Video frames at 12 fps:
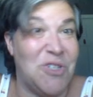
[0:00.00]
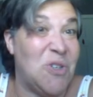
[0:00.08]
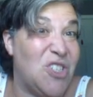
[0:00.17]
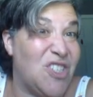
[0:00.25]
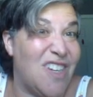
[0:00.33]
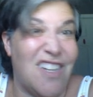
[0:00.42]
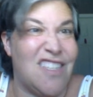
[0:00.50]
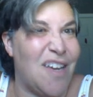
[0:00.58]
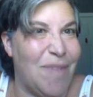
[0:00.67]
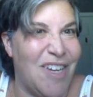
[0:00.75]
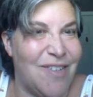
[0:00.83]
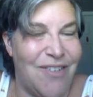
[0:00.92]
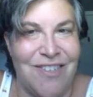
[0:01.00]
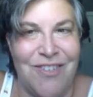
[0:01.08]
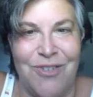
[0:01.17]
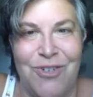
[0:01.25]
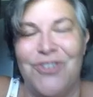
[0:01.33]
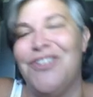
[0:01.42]
Social studies. I'm not using
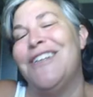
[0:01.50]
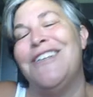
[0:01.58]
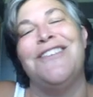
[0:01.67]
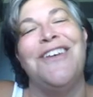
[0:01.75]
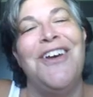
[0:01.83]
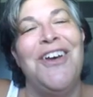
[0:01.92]
social studies.